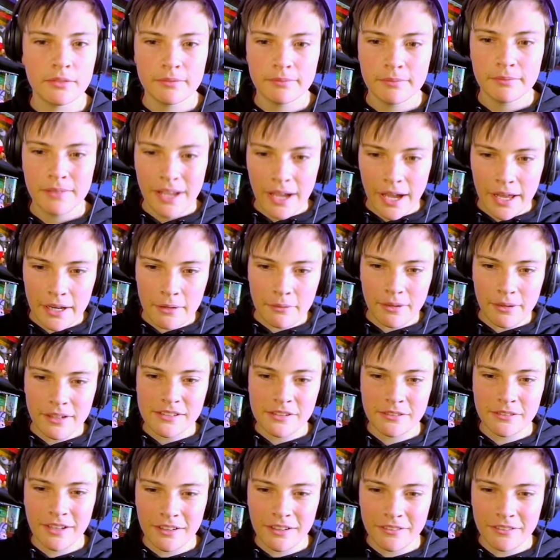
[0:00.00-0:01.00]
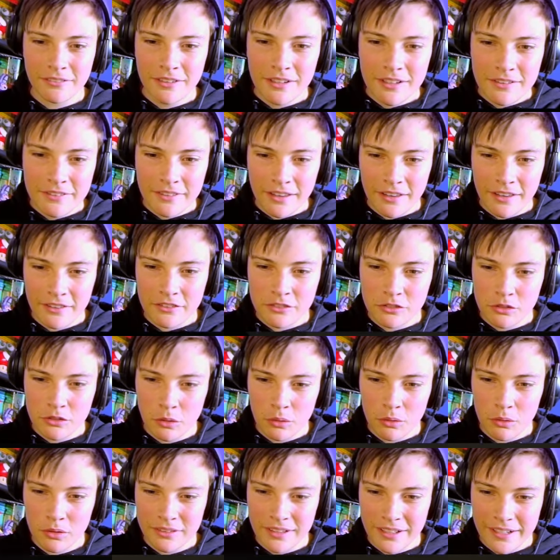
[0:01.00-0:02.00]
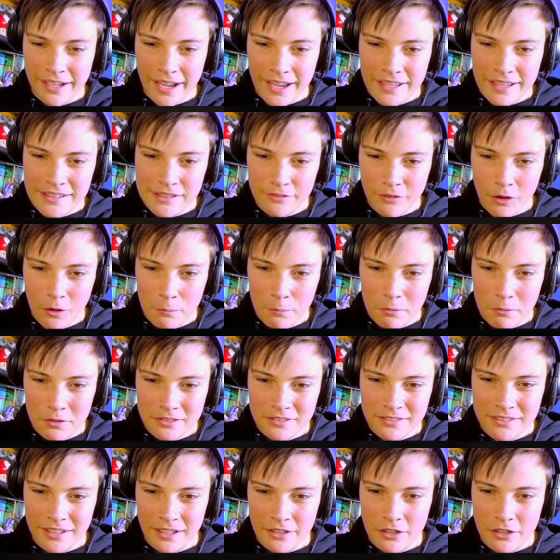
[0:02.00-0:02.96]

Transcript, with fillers: Anyway, so now the gates have opened and you're